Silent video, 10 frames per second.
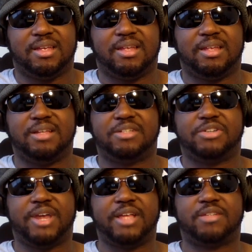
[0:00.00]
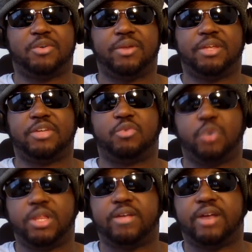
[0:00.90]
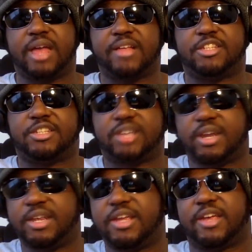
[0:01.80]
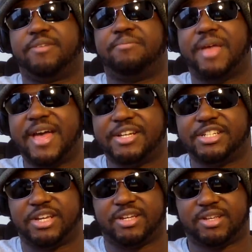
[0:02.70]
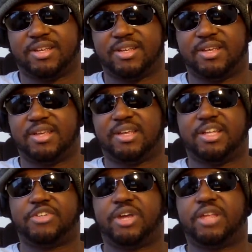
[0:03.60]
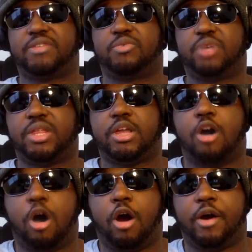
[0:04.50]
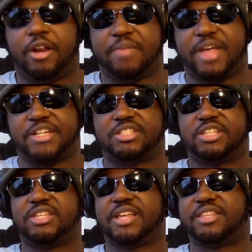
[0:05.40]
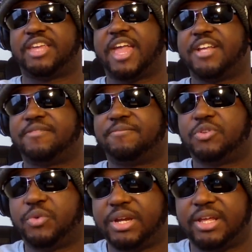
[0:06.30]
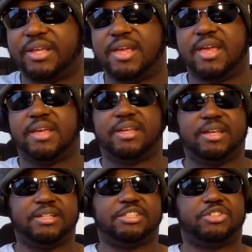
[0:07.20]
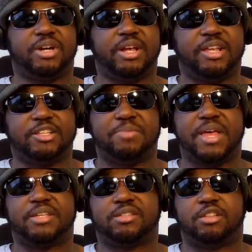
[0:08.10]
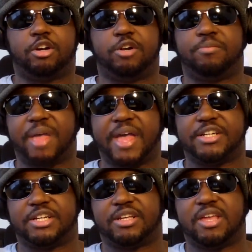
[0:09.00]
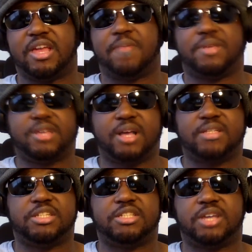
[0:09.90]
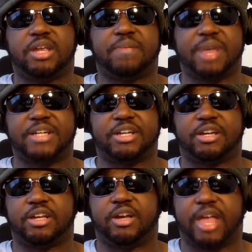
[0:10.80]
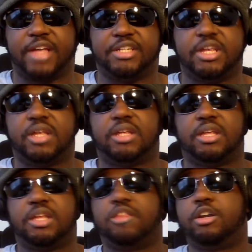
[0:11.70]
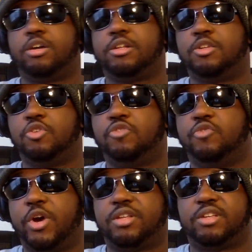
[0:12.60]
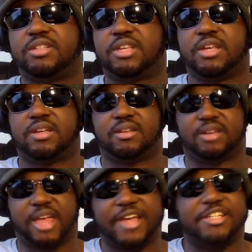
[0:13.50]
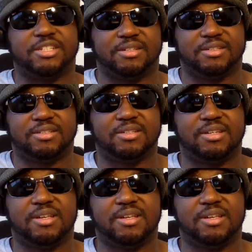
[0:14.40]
He trains, the only thing he's really good at is studying and magic. He trains really hard in magic. Since at the age of 3, he is trying his best to learn magic. And because he studied magic at a young age, he learned to use voiceless incantations.